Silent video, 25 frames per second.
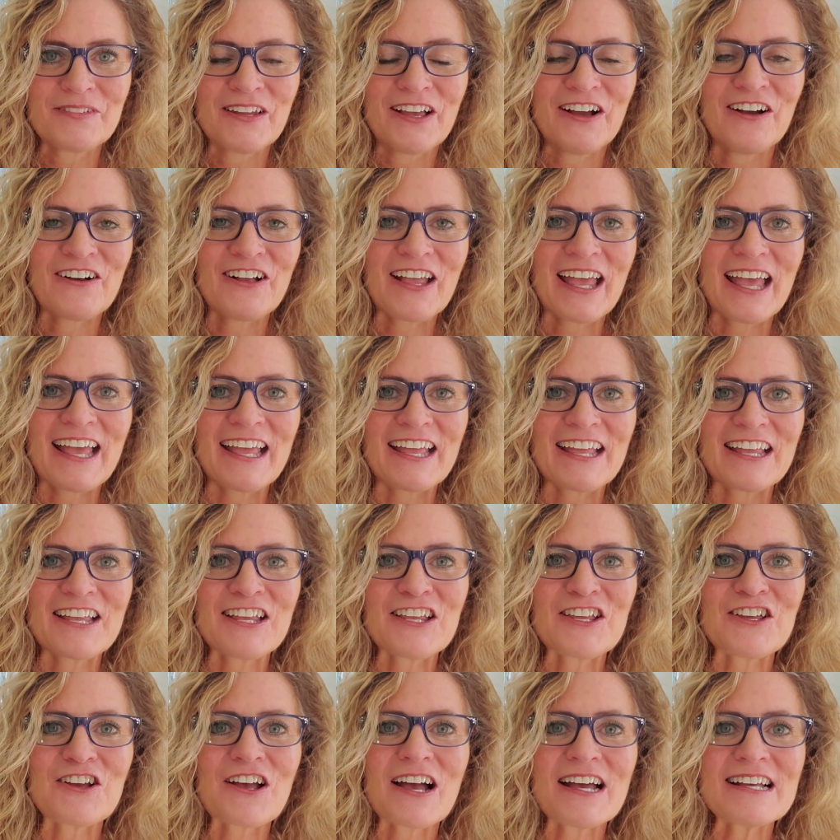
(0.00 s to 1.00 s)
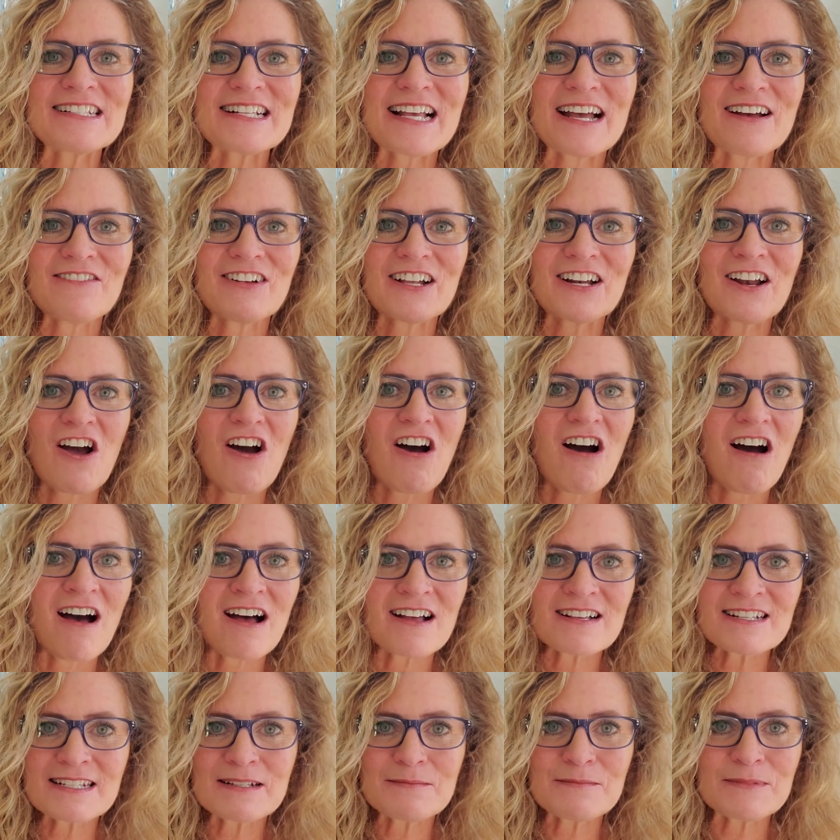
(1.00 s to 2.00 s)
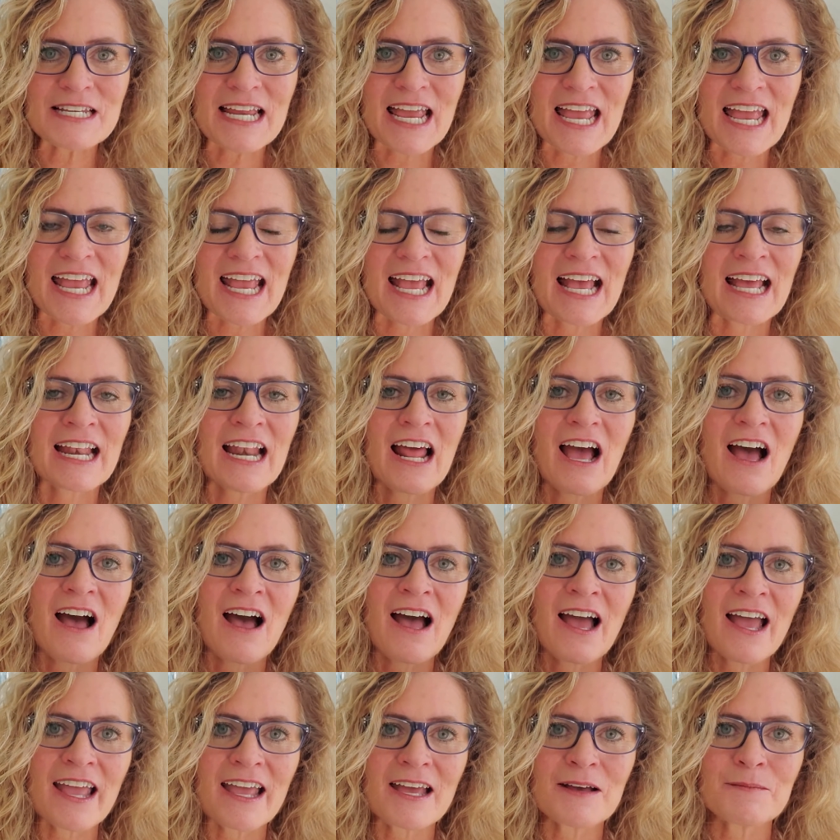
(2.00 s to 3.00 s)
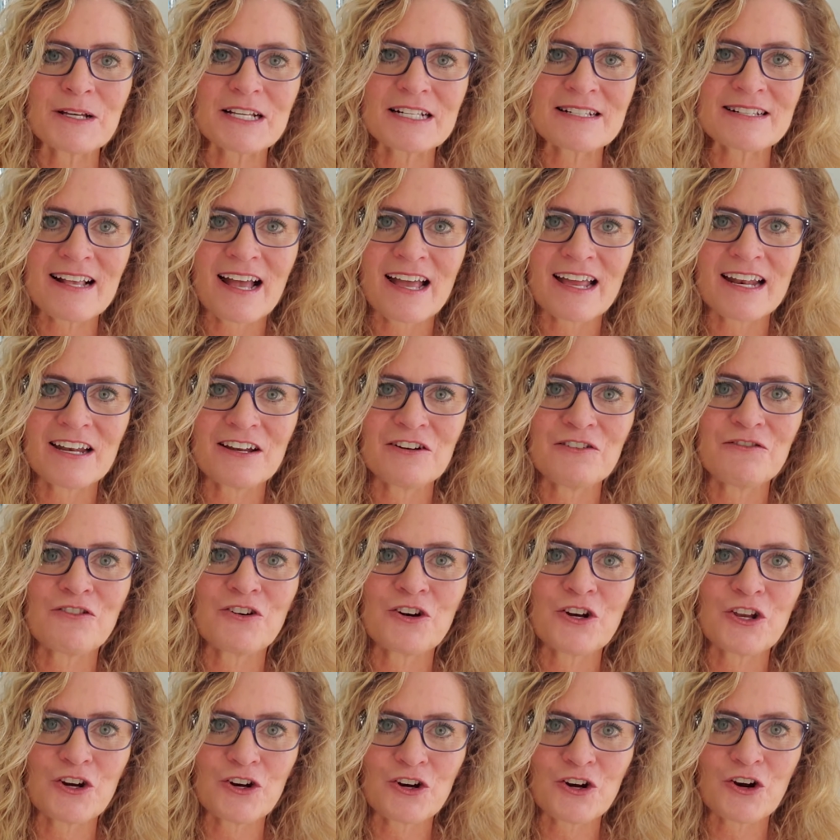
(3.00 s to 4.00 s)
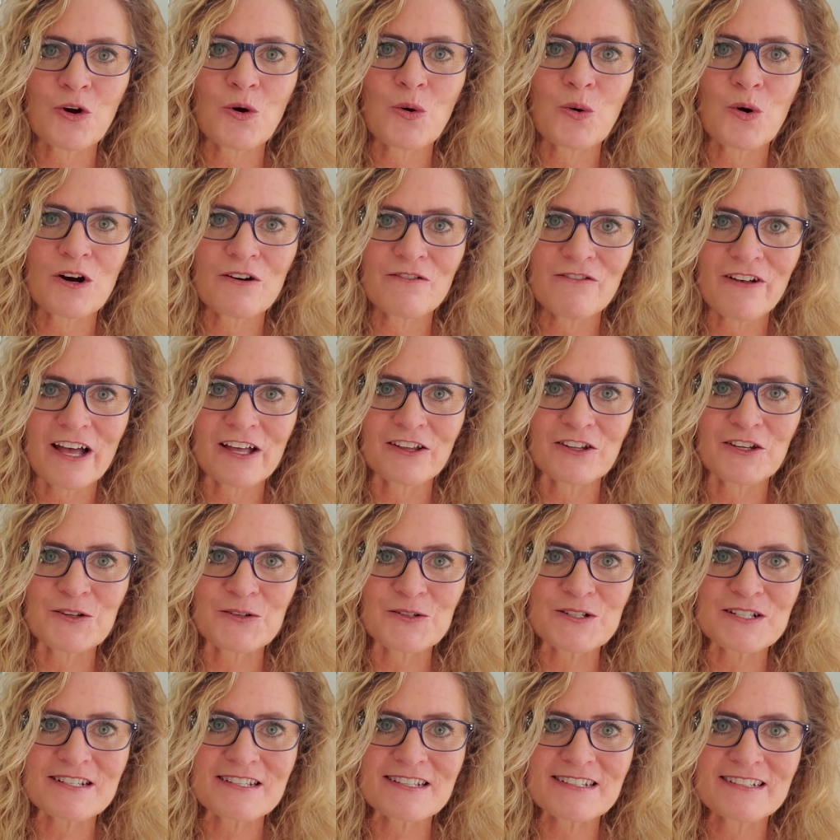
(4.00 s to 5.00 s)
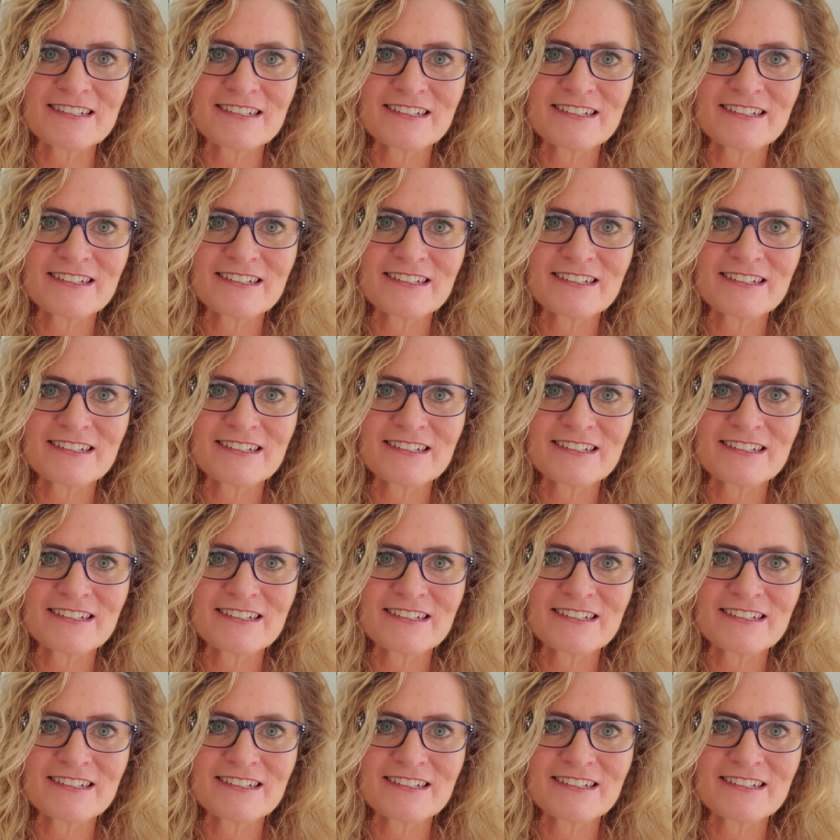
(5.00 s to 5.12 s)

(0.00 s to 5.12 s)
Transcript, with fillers: Okay, you guys have an awesome day, and I am excited for your core values.